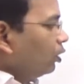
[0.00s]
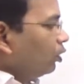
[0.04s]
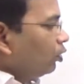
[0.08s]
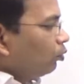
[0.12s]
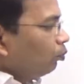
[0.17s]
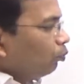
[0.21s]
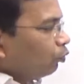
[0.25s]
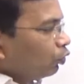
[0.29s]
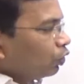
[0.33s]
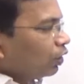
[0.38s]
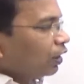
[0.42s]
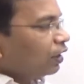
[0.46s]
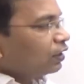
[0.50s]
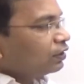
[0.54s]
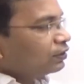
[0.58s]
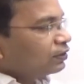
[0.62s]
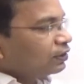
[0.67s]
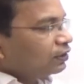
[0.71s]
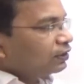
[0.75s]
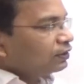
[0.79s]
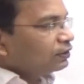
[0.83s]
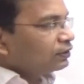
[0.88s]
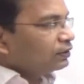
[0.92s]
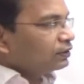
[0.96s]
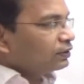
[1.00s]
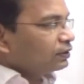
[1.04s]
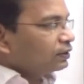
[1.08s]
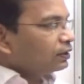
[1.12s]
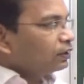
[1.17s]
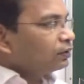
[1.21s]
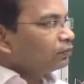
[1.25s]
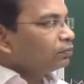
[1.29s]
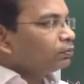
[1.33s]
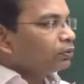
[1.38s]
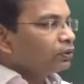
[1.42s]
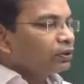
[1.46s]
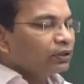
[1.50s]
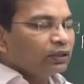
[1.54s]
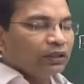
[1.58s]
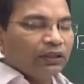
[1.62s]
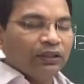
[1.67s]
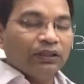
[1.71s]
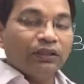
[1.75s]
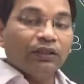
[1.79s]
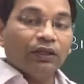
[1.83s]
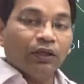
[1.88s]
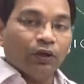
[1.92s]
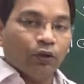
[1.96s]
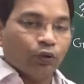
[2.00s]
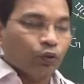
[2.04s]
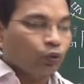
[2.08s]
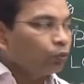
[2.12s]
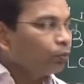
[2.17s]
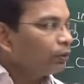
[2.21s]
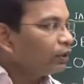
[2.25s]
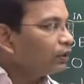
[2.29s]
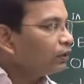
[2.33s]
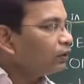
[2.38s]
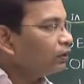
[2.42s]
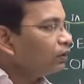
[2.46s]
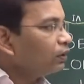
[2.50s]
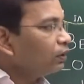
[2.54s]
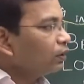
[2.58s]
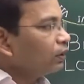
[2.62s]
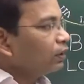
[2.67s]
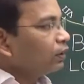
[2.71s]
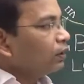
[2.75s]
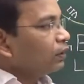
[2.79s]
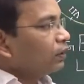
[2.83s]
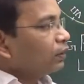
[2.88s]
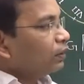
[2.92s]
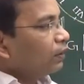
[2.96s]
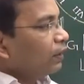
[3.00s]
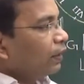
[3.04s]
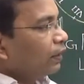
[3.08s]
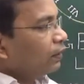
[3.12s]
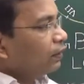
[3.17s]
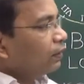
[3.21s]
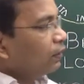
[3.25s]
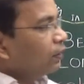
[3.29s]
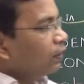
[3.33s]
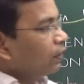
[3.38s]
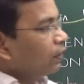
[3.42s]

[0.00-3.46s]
Monarchies numbered in Roman, like